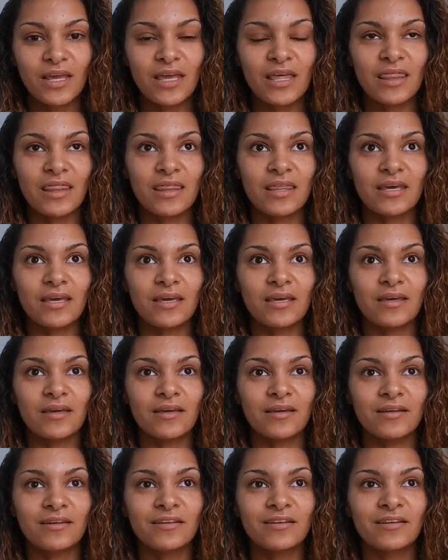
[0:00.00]

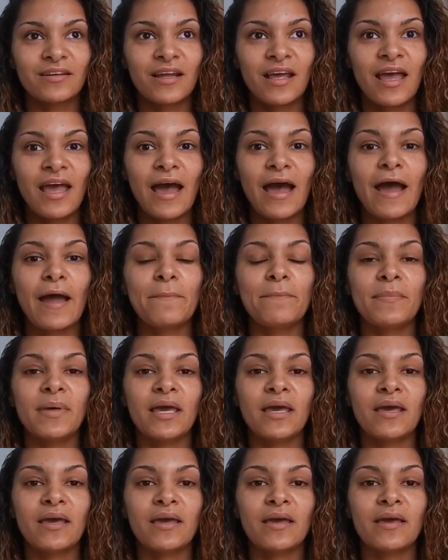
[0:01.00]
then I
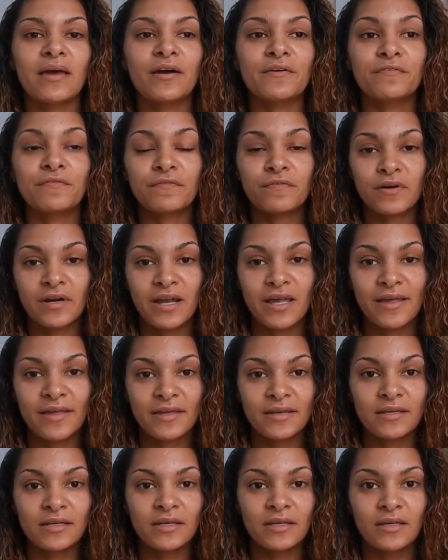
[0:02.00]
met a
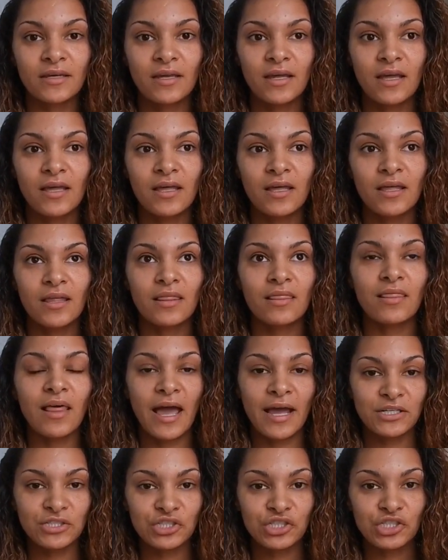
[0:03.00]
friend
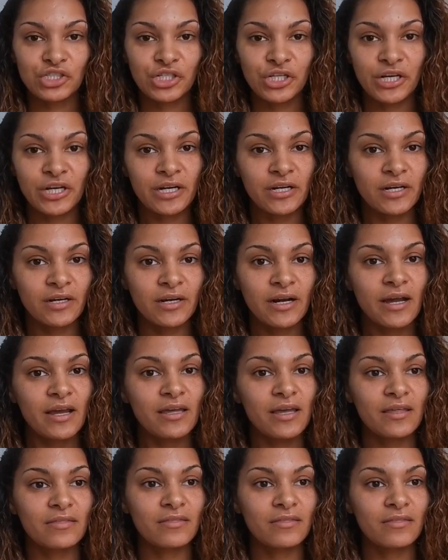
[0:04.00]
last year,